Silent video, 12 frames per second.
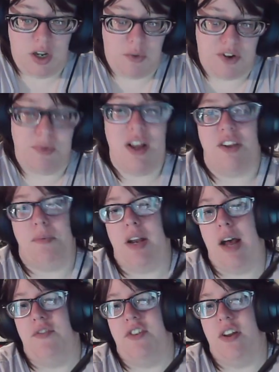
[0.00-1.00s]
Which means I'm going to
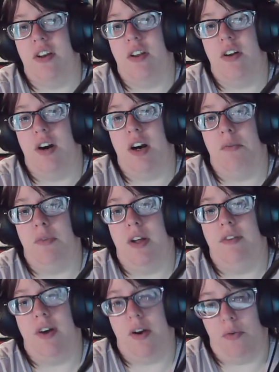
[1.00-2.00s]
have to set an alarm
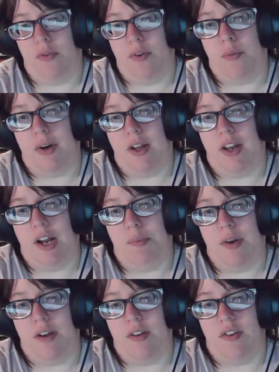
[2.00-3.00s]
if I want to get up
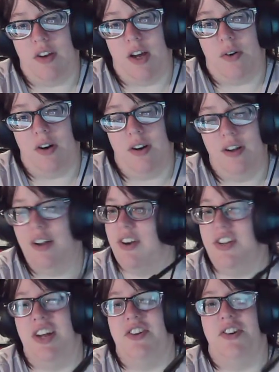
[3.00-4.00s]
at a decent hour,
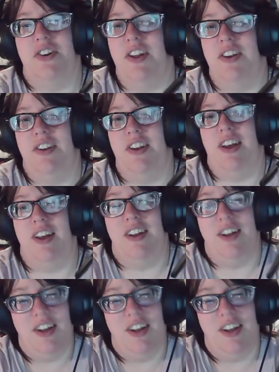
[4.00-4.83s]
because I sure didn't today.